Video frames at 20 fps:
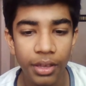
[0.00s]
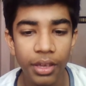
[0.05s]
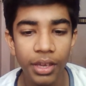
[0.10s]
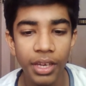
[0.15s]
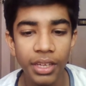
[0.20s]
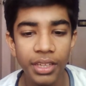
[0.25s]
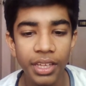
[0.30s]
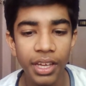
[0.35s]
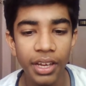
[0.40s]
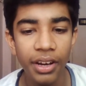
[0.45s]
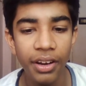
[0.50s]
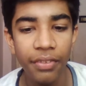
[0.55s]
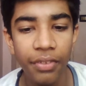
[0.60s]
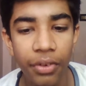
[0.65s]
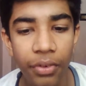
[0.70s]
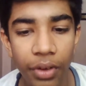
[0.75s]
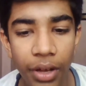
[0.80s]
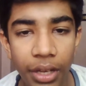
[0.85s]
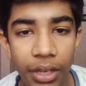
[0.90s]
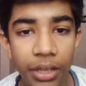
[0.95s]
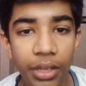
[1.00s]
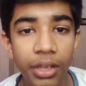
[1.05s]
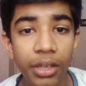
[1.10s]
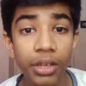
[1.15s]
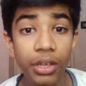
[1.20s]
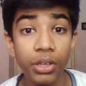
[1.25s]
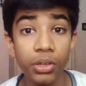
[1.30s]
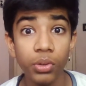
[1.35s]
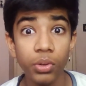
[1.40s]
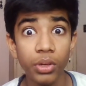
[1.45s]
Hey there everyone.
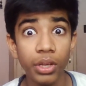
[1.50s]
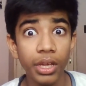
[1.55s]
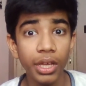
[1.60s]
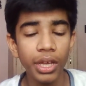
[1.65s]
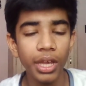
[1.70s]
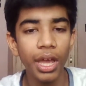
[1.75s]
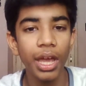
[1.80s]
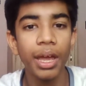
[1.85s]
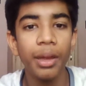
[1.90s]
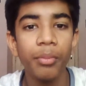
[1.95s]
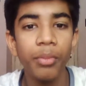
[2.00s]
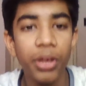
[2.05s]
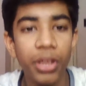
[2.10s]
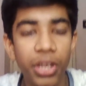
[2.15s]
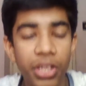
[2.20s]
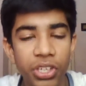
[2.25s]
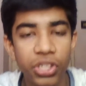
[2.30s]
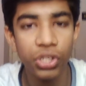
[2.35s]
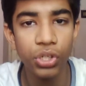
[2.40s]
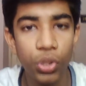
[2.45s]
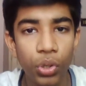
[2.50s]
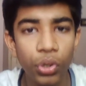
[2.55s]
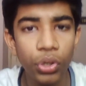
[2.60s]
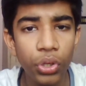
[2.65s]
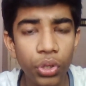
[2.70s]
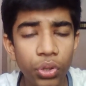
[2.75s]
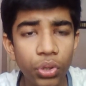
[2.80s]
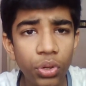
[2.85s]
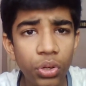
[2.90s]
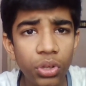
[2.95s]
Today I'm gonna show
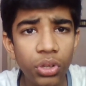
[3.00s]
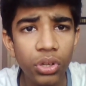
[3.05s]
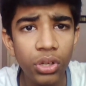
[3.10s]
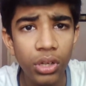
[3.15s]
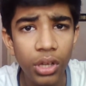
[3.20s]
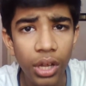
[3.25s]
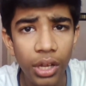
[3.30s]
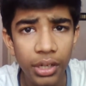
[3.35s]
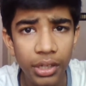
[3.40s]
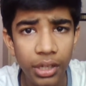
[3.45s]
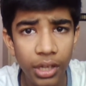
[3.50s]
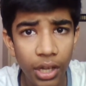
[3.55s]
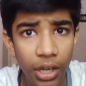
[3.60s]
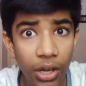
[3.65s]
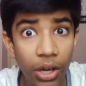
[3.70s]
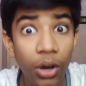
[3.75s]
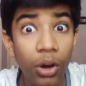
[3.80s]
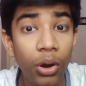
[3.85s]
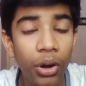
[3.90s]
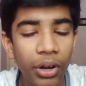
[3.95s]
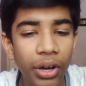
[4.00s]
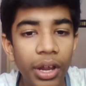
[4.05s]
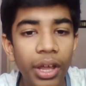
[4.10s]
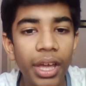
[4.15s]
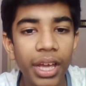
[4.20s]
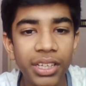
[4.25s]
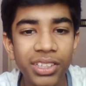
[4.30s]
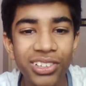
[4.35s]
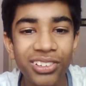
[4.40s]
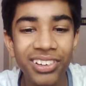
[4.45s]
you or
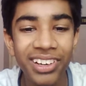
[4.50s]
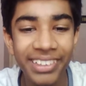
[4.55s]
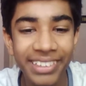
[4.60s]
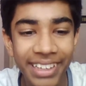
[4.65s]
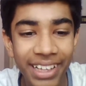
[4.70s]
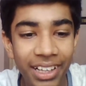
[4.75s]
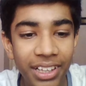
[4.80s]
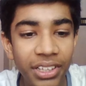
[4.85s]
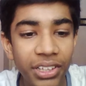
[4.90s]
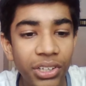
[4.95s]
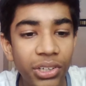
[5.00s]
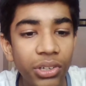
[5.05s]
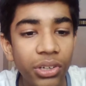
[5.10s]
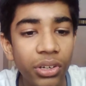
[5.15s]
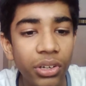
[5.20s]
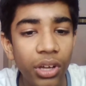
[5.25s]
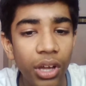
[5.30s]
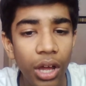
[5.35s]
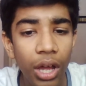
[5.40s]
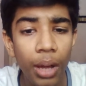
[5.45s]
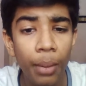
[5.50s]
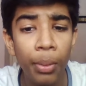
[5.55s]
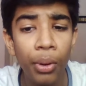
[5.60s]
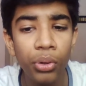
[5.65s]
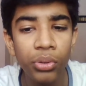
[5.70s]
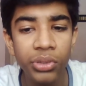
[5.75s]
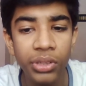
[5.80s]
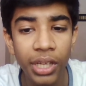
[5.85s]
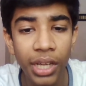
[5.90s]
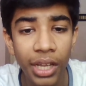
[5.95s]
actually tell you
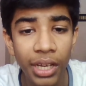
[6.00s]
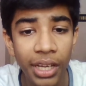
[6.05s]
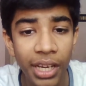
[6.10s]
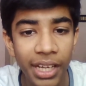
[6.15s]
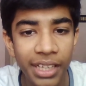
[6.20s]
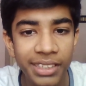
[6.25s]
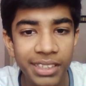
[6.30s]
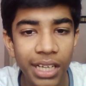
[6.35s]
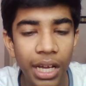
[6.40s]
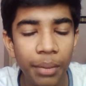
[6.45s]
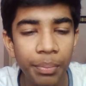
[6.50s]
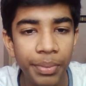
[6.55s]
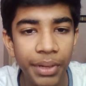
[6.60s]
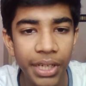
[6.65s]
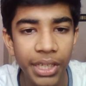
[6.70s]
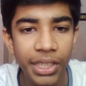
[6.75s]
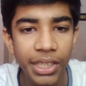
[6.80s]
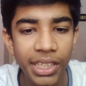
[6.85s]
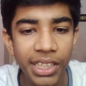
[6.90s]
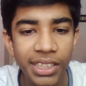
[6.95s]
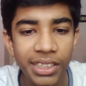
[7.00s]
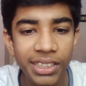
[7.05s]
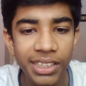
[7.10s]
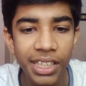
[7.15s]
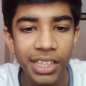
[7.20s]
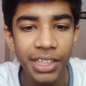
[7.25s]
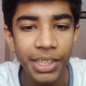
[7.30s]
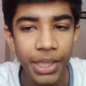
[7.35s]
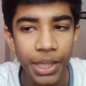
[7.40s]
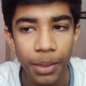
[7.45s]
about 10 exam techniques
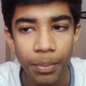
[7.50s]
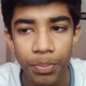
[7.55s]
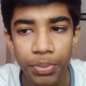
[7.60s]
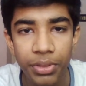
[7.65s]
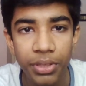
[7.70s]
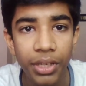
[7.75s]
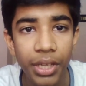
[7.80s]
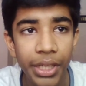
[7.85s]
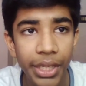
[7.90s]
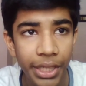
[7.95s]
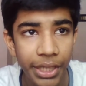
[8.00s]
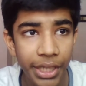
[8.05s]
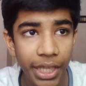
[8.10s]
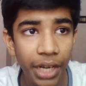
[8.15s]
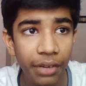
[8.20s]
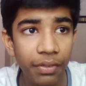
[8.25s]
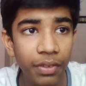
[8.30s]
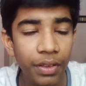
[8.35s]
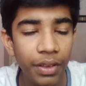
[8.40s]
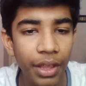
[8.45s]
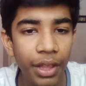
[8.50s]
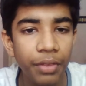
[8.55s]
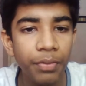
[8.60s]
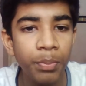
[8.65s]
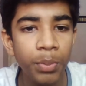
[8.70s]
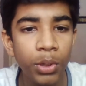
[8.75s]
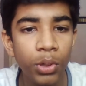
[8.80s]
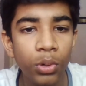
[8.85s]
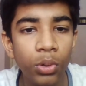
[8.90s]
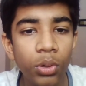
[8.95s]
and tips that will
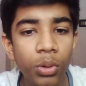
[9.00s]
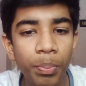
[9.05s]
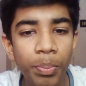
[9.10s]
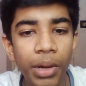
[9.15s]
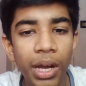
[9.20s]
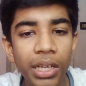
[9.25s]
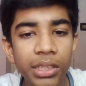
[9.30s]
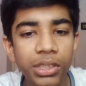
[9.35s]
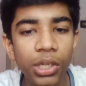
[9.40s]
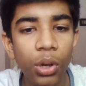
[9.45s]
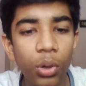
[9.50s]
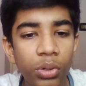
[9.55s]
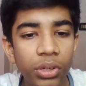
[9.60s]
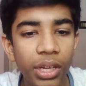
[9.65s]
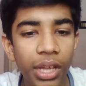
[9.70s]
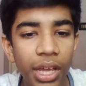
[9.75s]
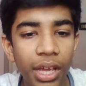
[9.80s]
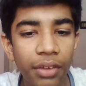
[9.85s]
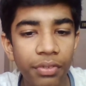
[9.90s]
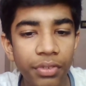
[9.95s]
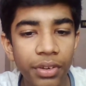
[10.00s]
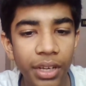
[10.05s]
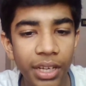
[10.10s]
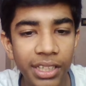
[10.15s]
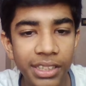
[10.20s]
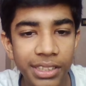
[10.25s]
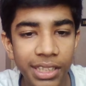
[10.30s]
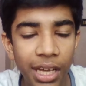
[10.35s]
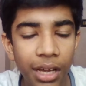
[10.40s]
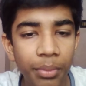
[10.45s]
help you pass out every
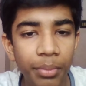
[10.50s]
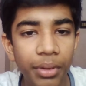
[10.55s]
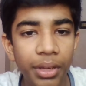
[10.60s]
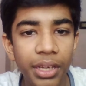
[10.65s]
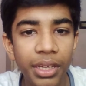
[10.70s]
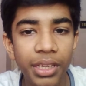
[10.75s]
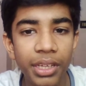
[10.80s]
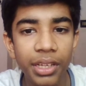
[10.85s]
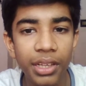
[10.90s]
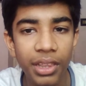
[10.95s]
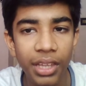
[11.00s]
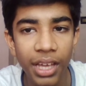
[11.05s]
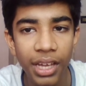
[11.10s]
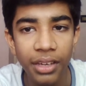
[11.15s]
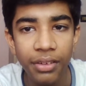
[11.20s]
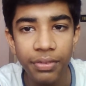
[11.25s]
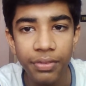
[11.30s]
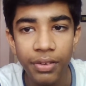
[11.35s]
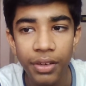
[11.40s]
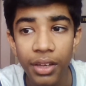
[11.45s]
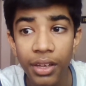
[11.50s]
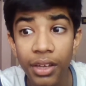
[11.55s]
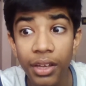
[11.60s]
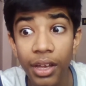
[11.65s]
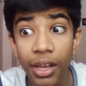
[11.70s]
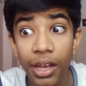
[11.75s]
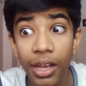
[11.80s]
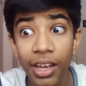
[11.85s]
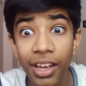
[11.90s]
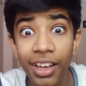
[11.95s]
exam in your life
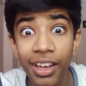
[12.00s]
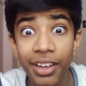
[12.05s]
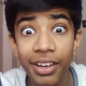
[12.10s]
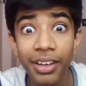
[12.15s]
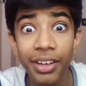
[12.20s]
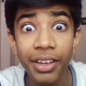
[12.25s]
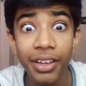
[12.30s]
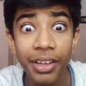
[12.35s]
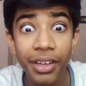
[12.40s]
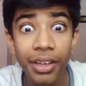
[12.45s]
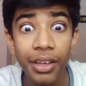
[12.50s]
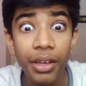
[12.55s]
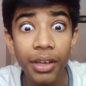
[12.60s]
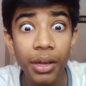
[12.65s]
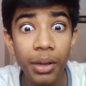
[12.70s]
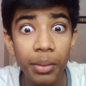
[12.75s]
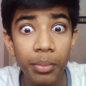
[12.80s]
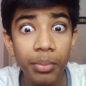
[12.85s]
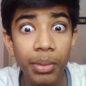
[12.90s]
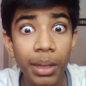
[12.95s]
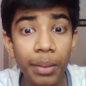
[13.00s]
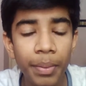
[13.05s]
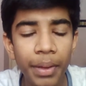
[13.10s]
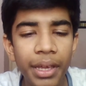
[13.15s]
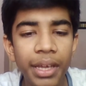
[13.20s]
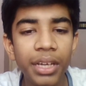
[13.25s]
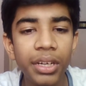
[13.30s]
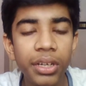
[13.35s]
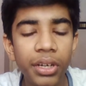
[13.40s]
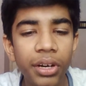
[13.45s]
and
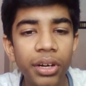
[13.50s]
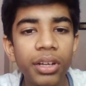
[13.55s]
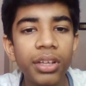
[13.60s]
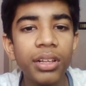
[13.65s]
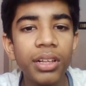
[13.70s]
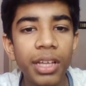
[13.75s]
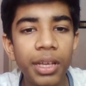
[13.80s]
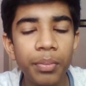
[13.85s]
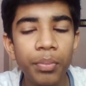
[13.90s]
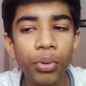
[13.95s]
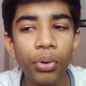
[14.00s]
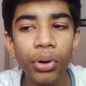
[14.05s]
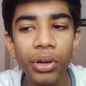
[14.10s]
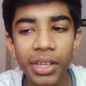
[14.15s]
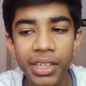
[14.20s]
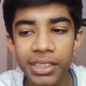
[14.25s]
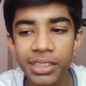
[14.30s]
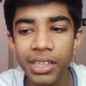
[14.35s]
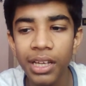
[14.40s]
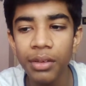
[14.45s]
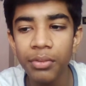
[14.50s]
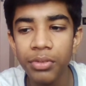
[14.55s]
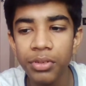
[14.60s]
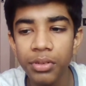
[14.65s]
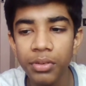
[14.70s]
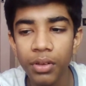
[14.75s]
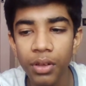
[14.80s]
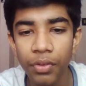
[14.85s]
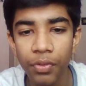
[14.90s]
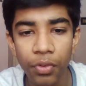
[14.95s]
maybe internal and board
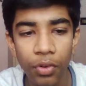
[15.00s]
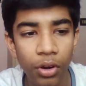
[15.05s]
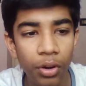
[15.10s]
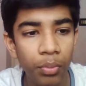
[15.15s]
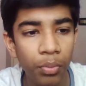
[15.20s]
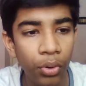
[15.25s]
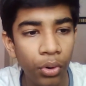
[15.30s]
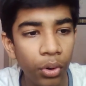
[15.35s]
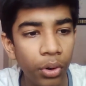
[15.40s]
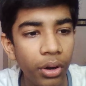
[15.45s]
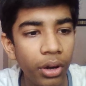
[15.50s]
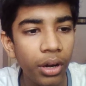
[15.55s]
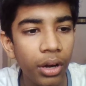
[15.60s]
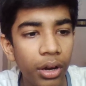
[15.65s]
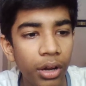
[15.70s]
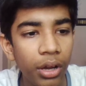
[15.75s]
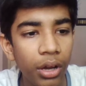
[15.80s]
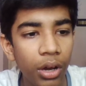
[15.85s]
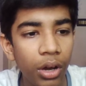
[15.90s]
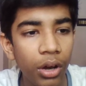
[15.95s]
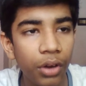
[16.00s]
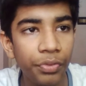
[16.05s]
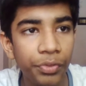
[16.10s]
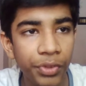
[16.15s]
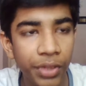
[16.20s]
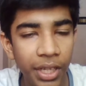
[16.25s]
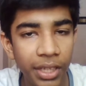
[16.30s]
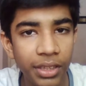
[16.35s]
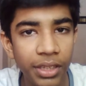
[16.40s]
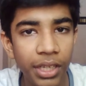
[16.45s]
exams for more
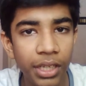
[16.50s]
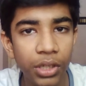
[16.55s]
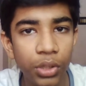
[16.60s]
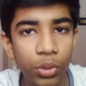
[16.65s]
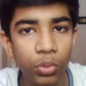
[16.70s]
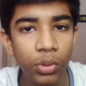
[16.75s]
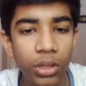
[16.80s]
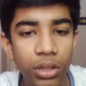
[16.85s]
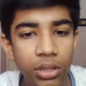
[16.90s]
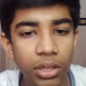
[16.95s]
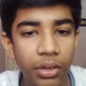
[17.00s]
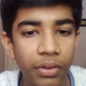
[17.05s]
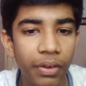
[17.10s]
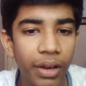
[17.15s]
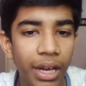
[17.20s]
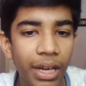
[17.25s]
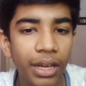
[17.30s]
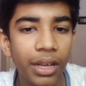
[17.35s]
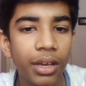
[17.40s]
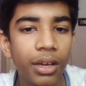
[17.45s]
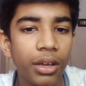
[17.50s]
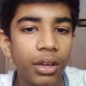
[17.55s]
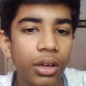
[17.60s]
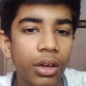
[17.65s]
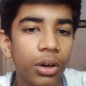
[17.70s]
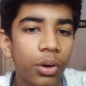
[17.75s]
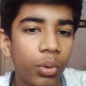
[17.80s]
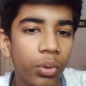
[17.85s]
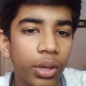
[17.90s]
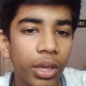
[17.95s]
of 10th and 12th grade.
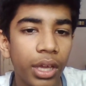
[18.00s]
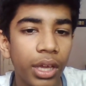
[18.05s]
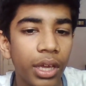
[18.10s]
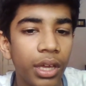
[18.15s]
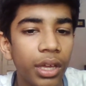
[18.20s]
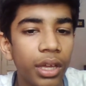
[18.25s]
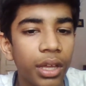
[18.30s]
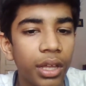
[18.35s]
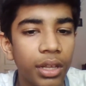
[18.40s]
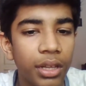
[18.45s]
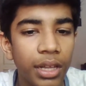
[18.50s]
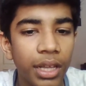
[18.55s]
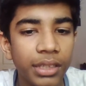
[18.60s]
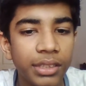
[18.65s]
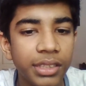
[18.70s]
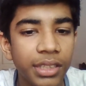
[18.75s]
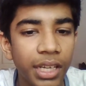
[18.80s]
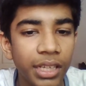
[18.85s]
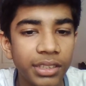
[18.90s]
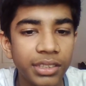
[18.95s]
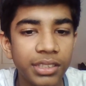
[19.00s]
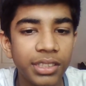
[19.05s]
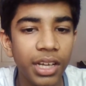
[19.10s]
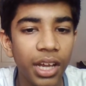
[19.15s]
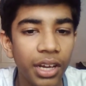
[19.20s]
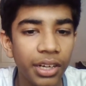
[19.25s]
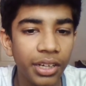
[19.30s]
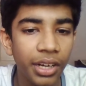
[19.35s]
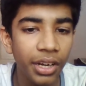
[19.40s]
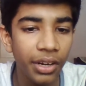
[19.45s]
Okay, let's get
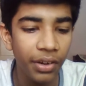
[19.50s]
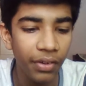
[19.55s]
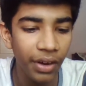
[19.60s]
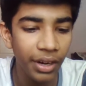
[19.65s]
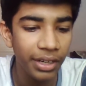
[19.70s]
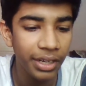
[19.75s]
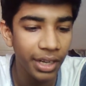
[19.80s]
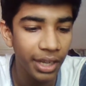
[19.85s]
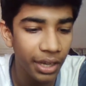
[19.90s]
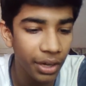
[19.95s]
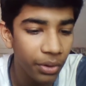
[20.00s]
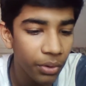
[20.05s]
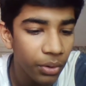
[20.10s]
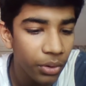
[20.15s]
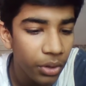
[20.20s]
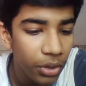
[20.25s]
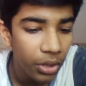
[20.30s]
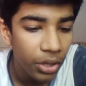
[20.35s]
started right now.